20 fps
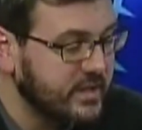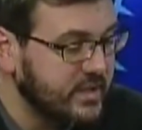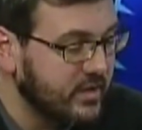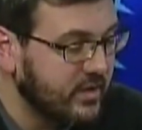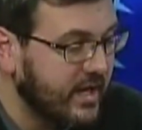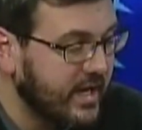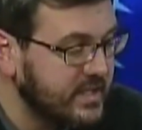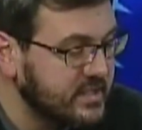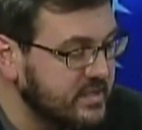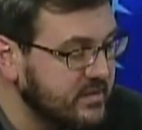There
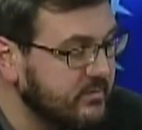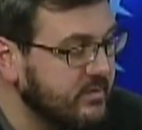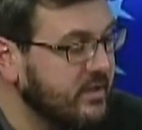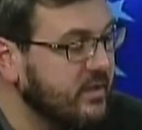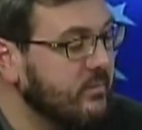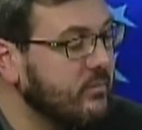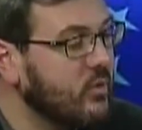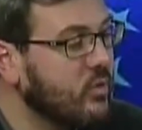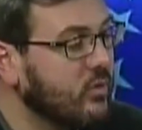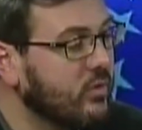has to be a
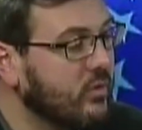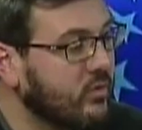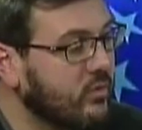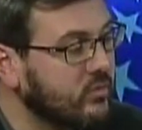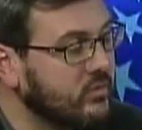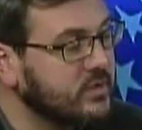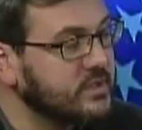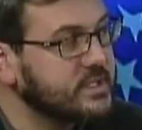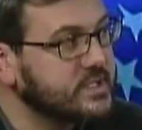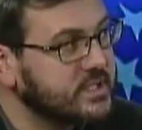more
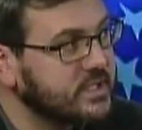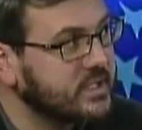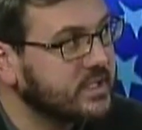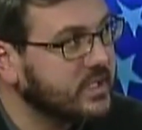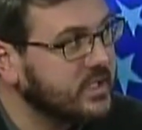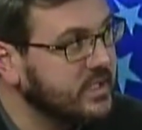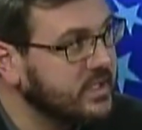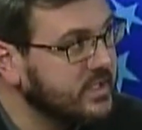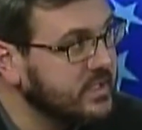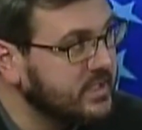holistic
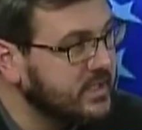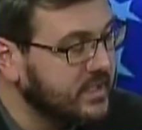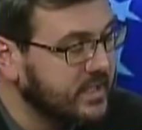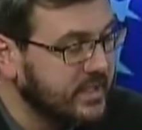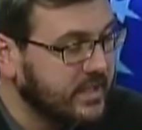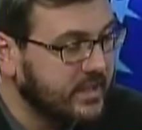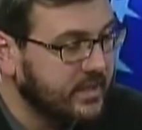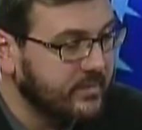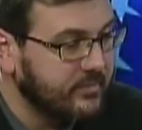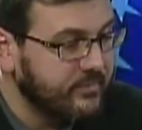
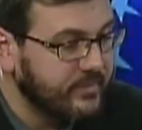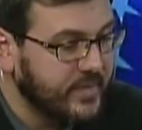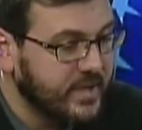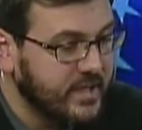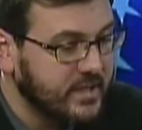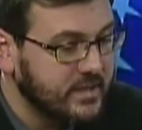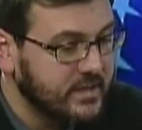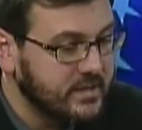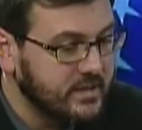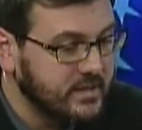
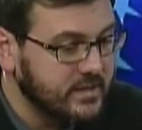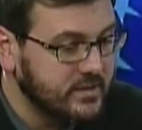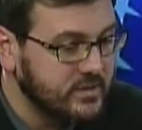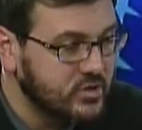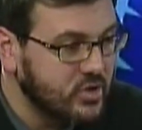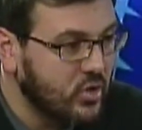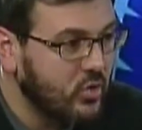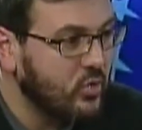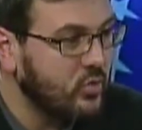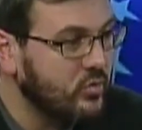and
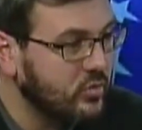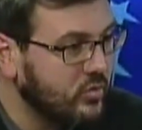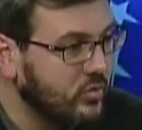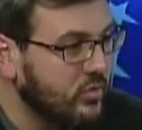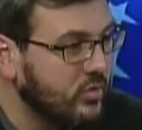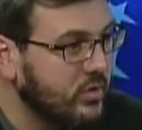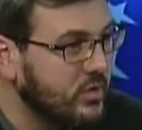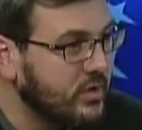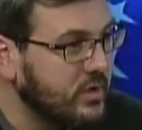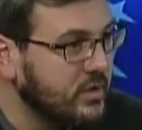total